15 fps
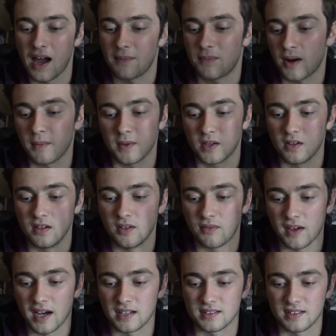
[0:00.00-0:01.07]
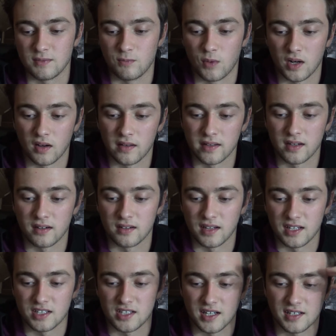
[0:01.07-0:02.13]
I probably could if I actually went on there and
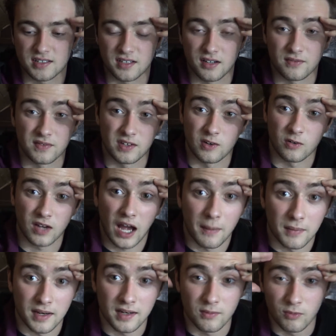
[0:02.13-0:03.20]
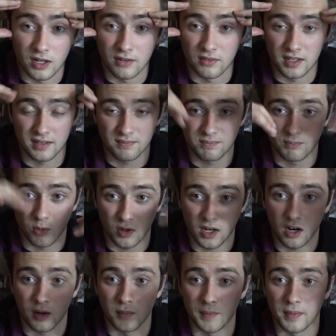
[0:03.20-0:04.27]
like checked stuff and, you know, commented, whatever, get more karma.